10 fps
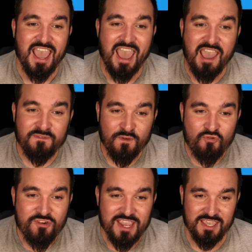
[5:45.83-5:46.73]

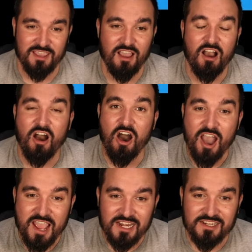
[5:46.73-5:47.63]
every
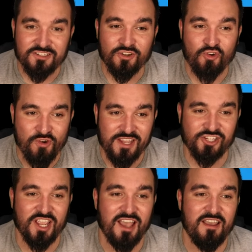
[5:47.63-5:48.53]
island
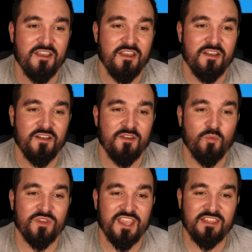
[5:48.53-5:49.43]
creature
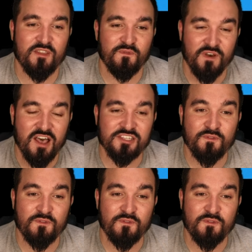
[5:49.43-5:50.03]
within the first